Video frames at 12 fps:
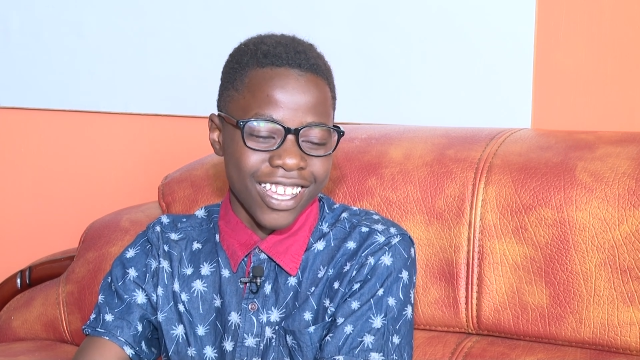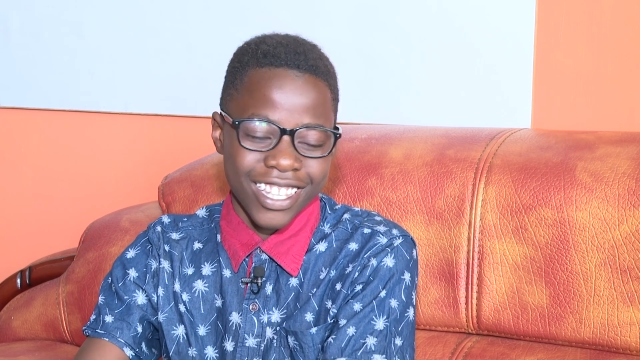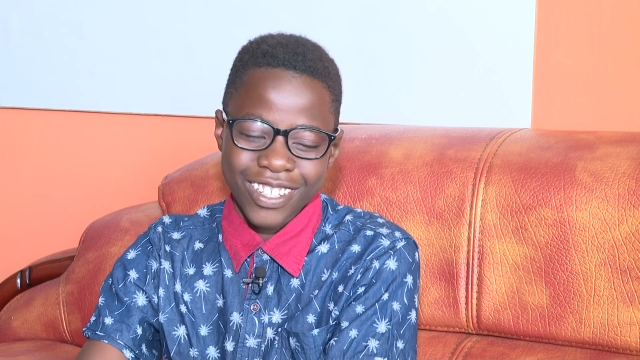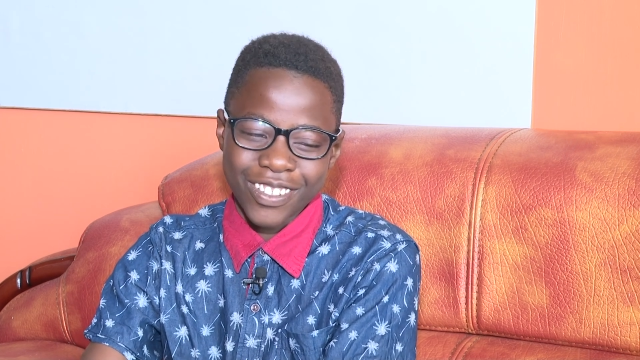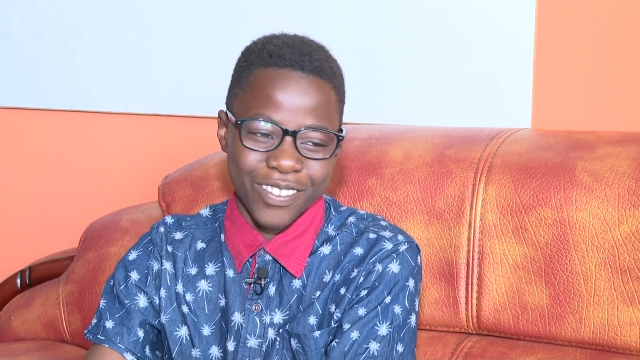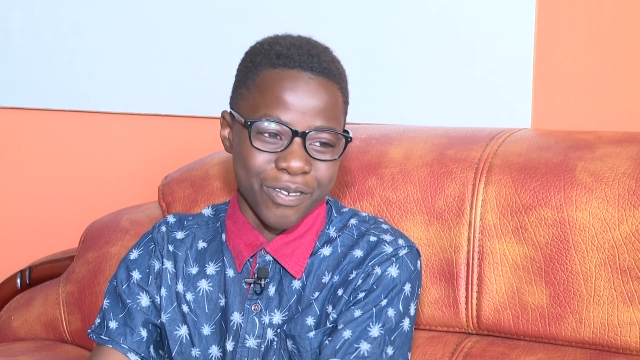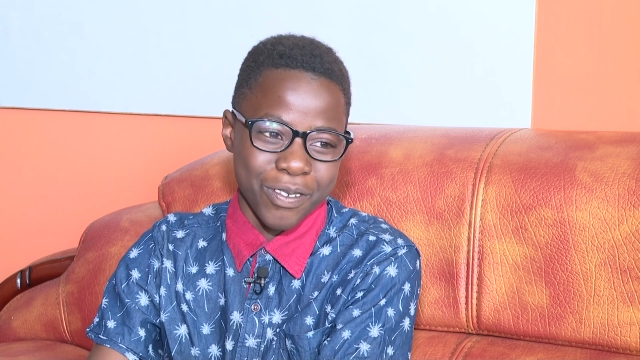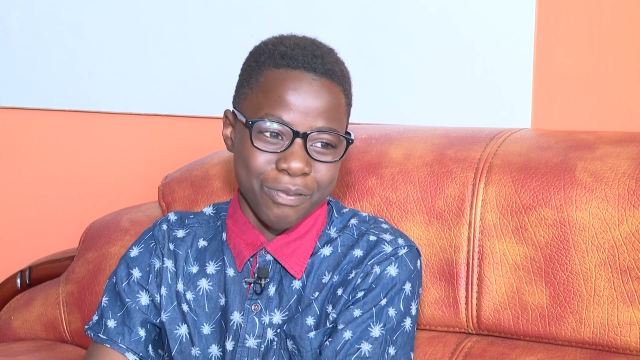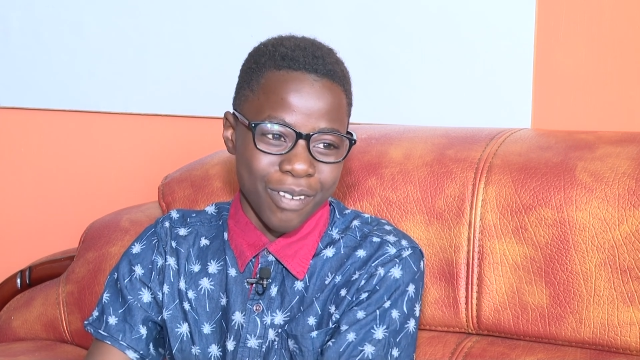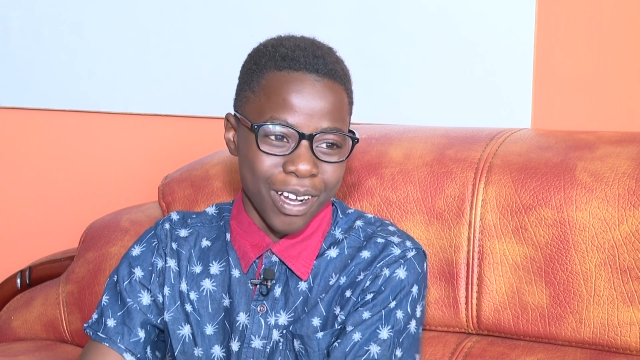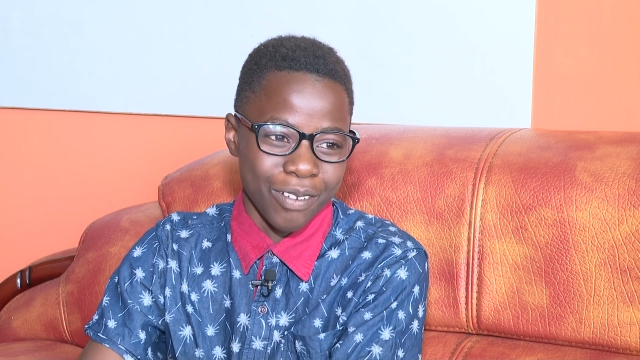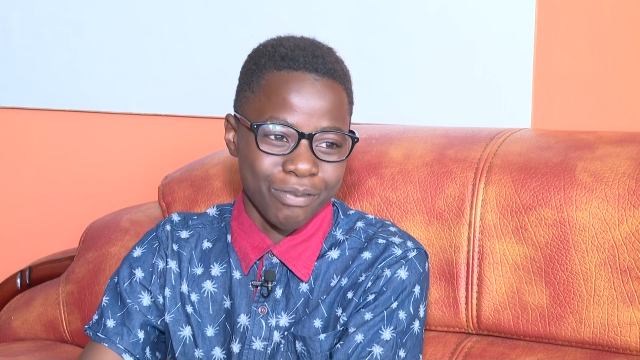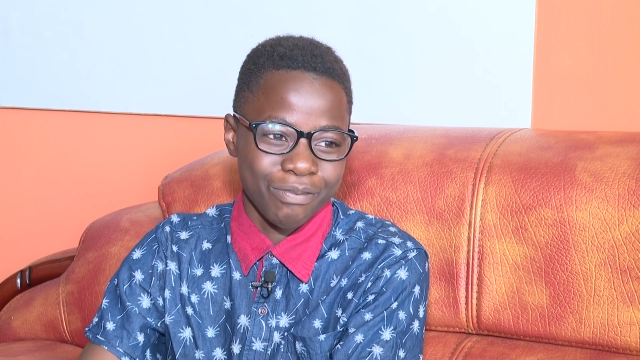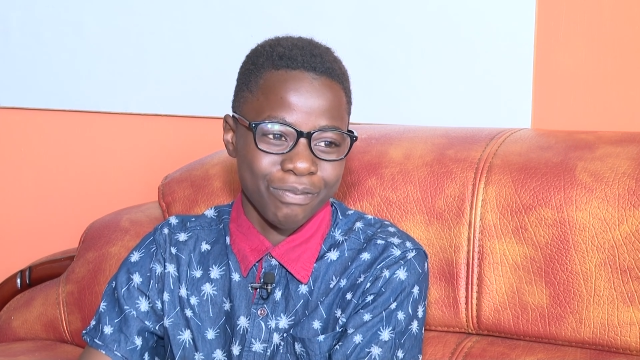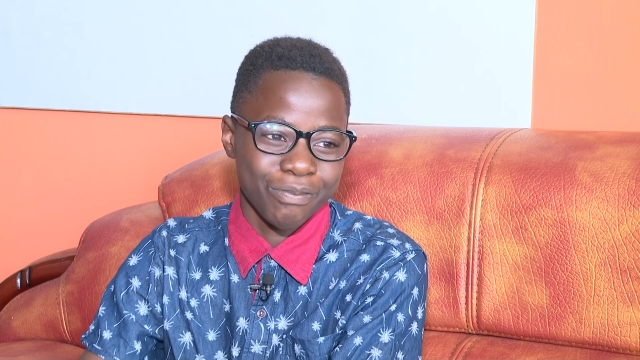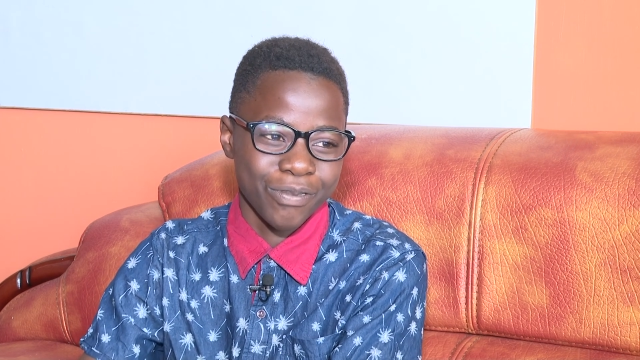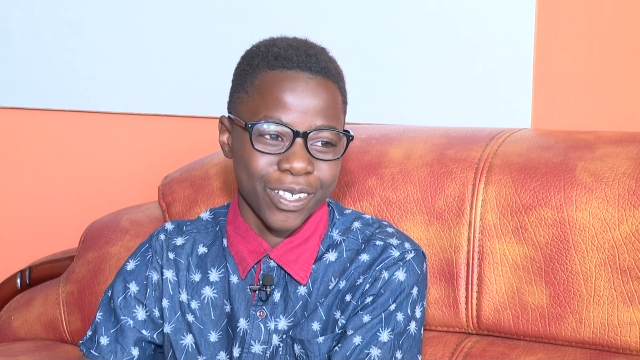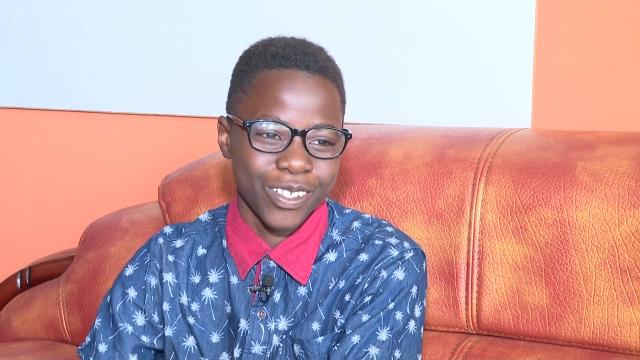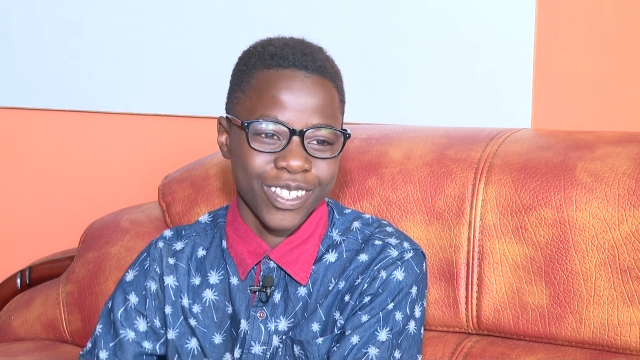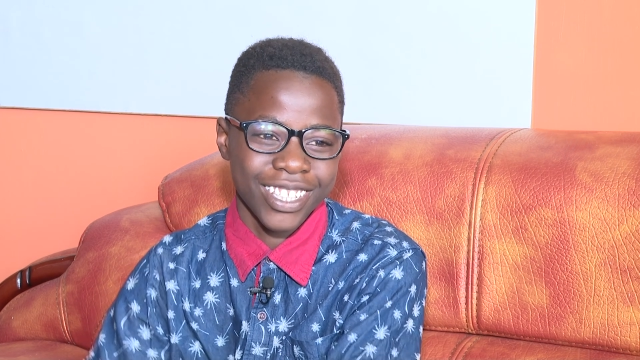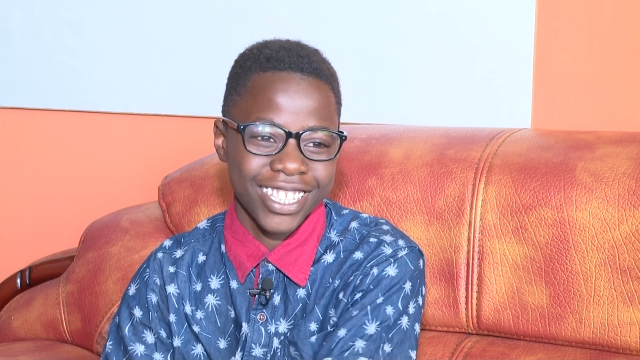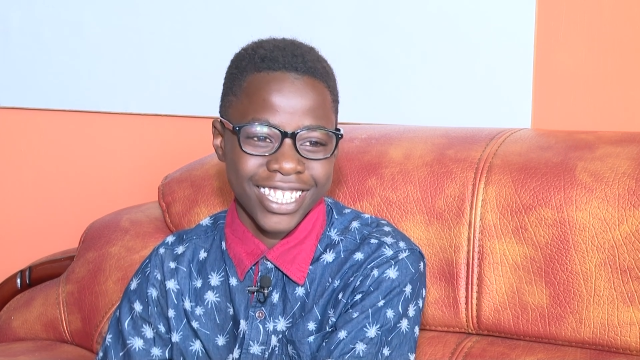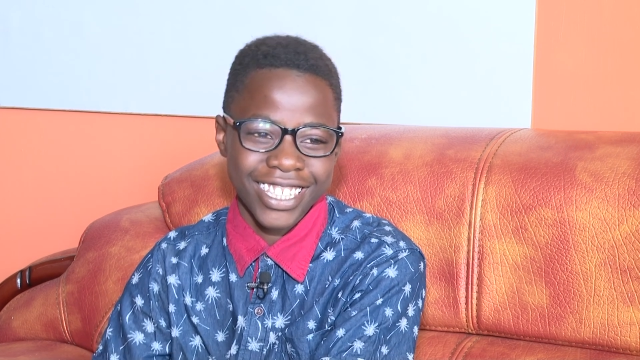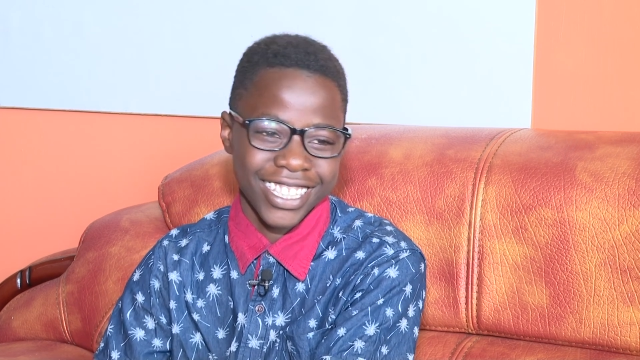it would be mom
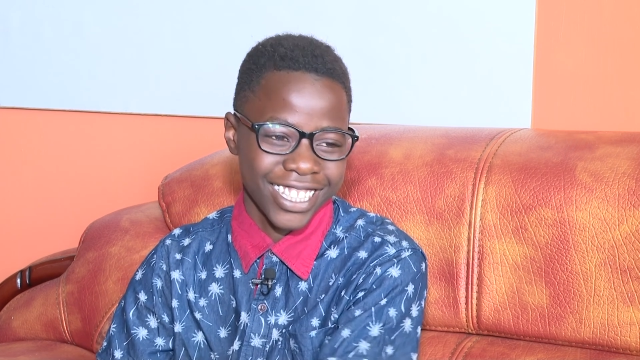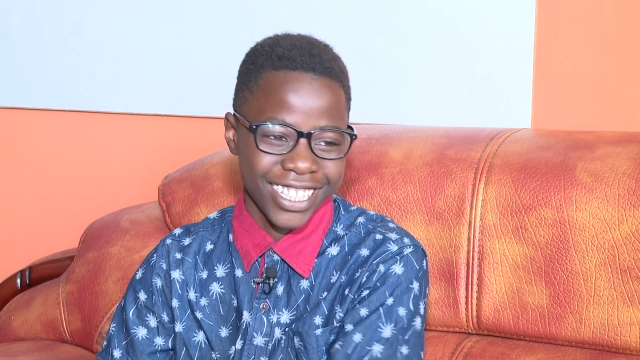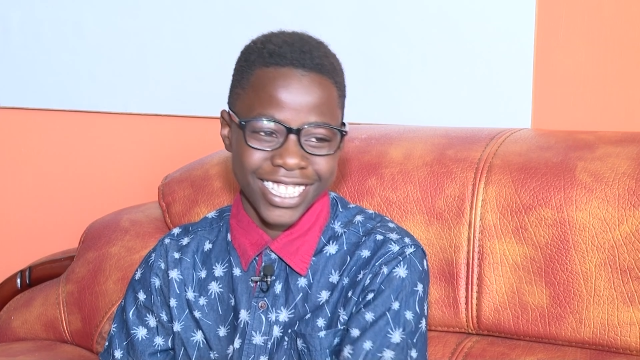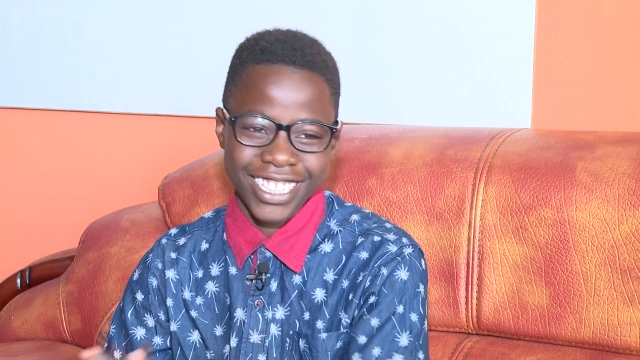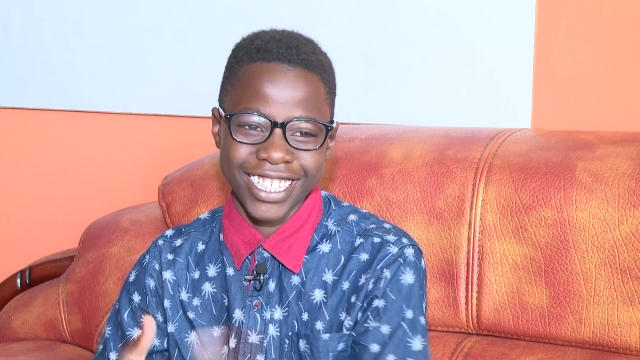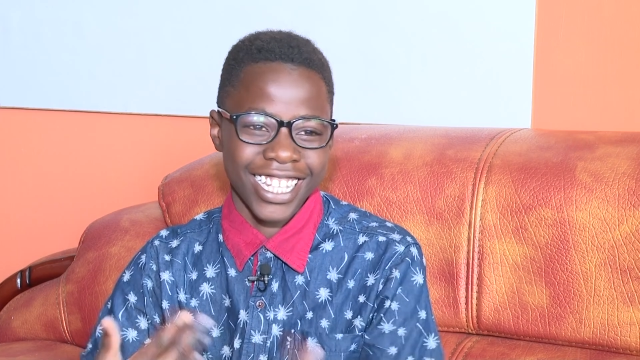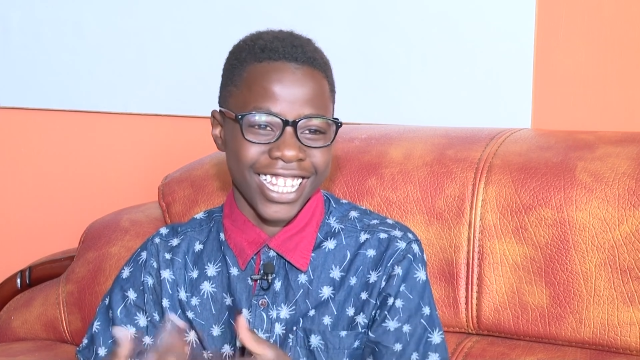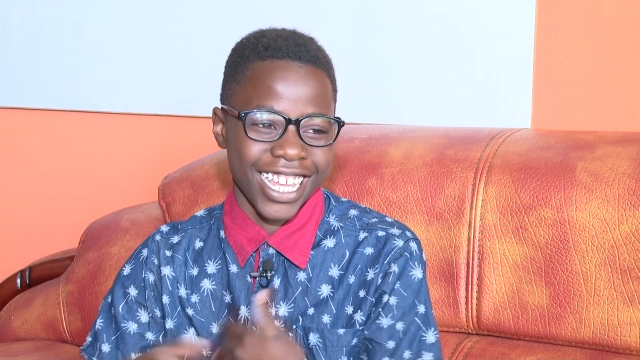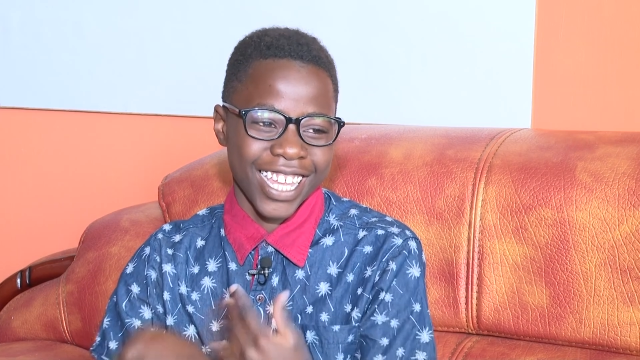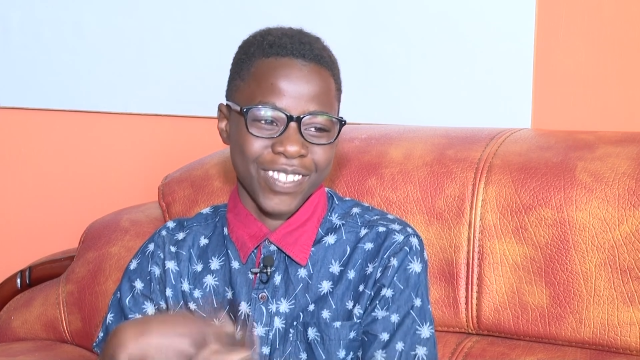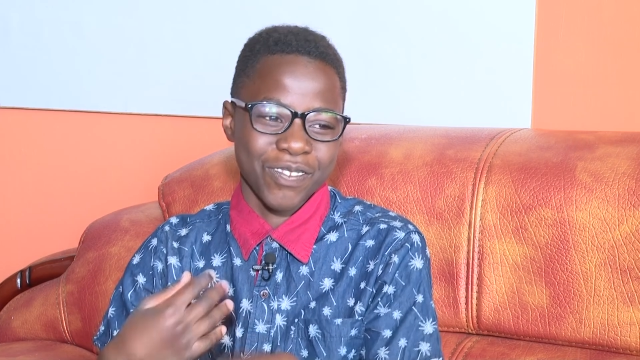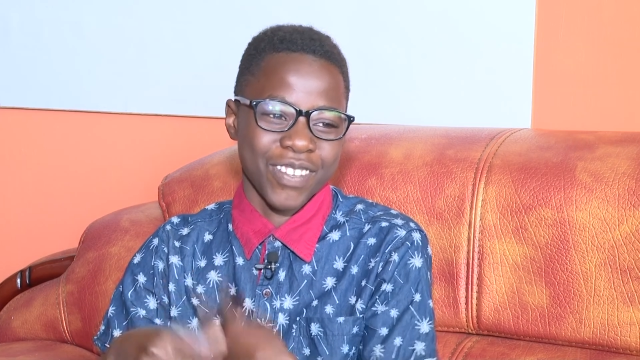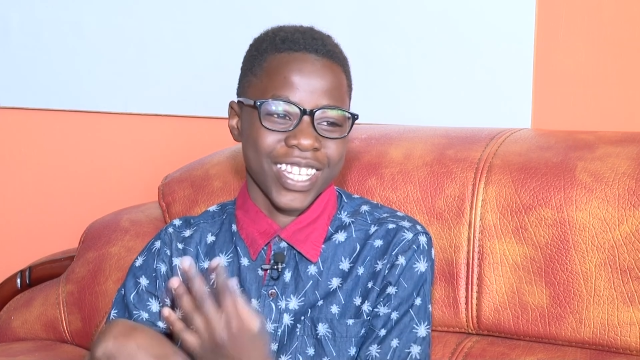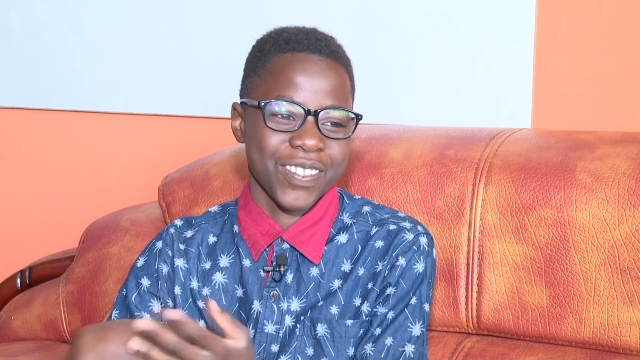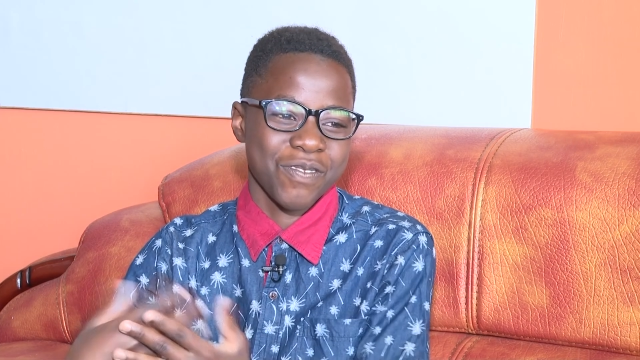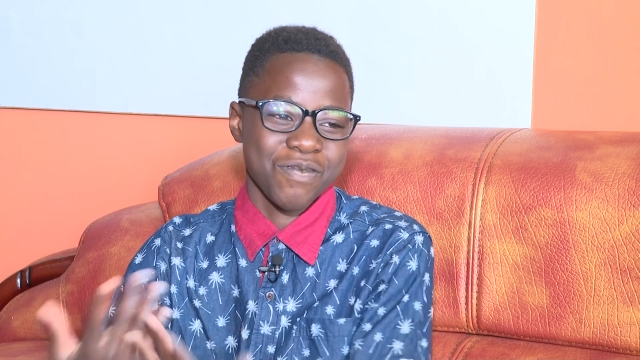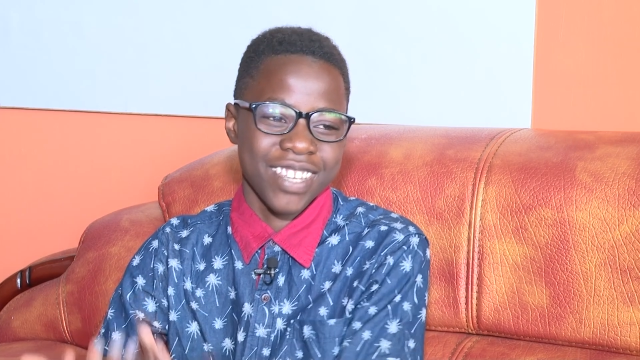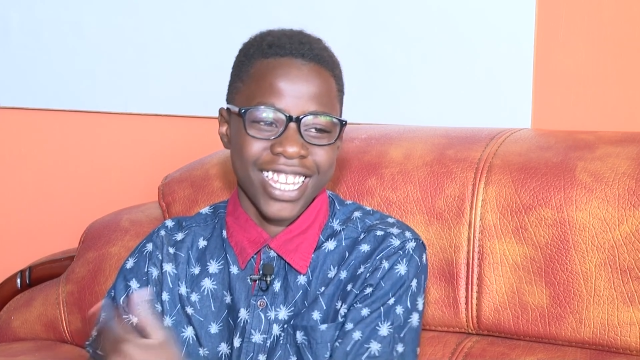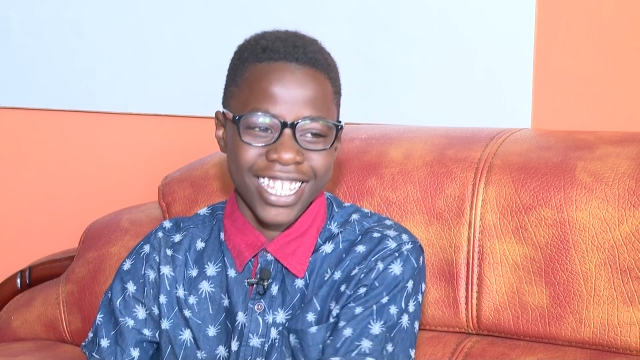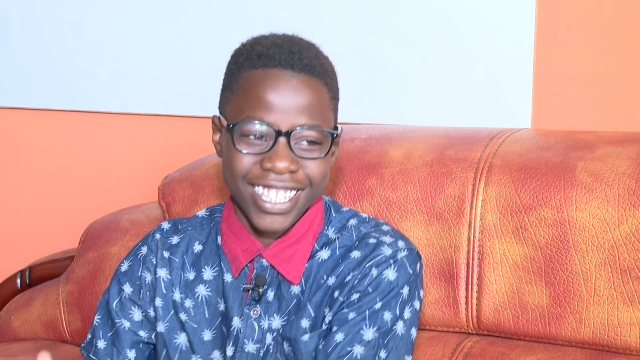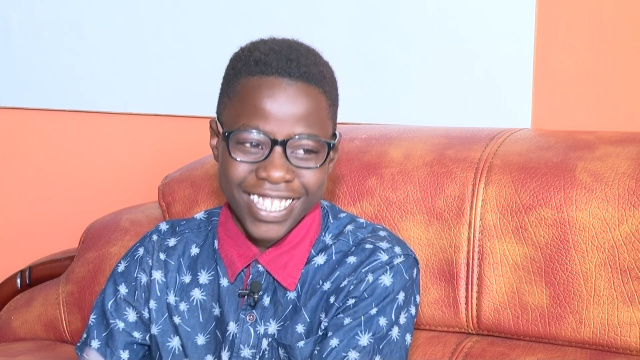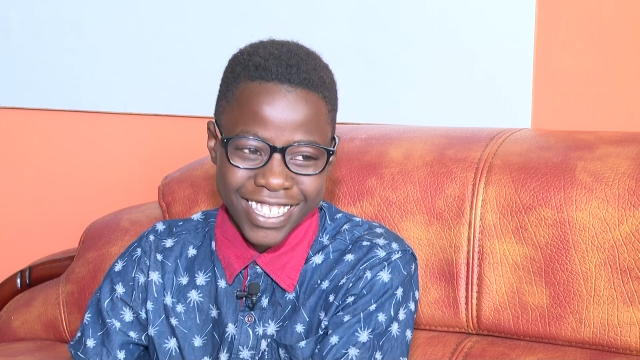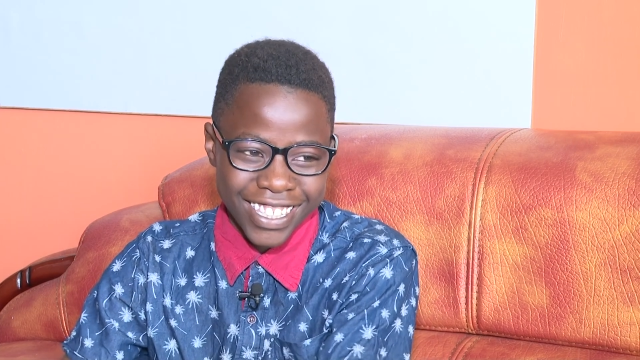because she has more experience.